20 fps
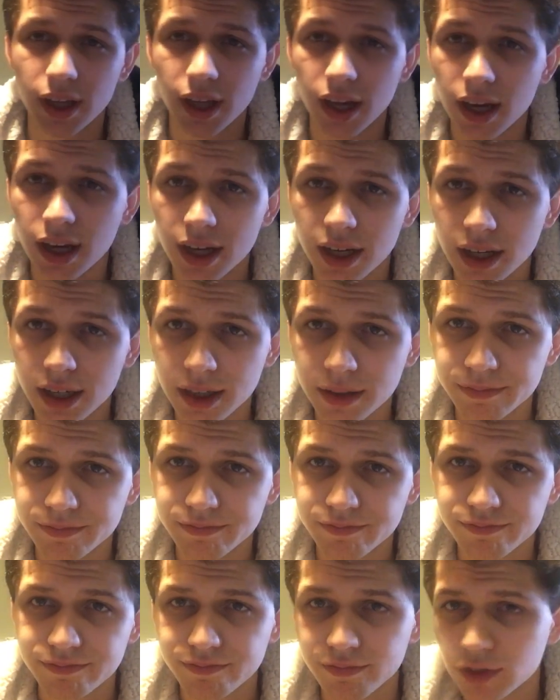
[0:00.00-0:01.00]

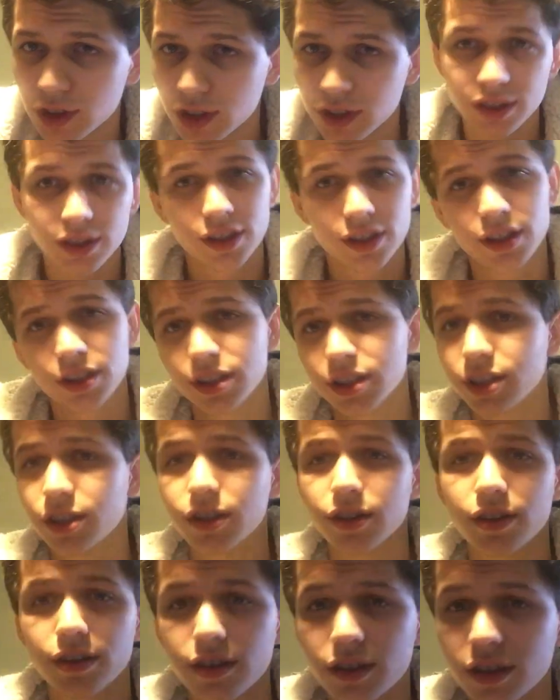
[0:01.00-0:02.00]
You can
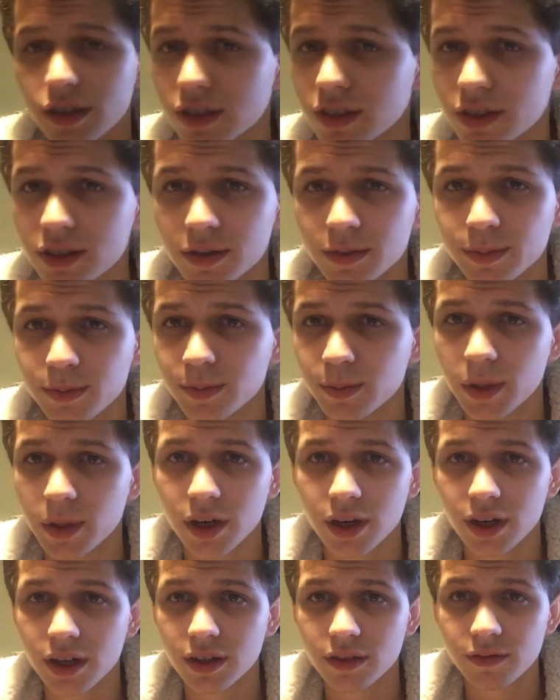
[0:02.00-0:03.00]
consider the
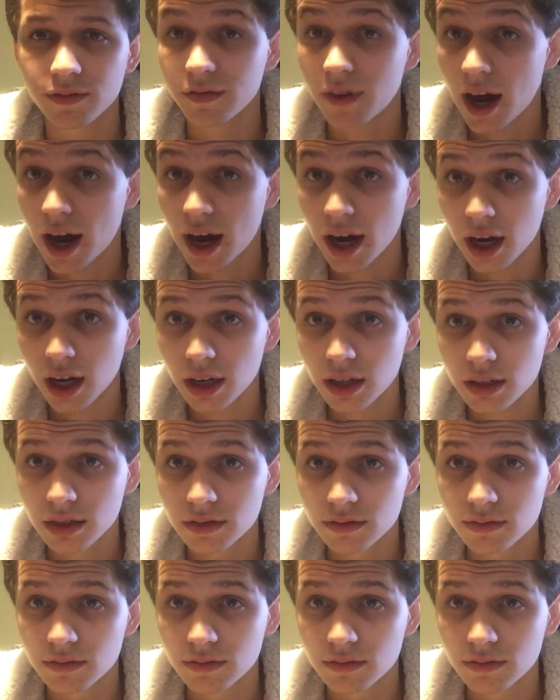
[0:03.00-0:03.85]
spirit fire,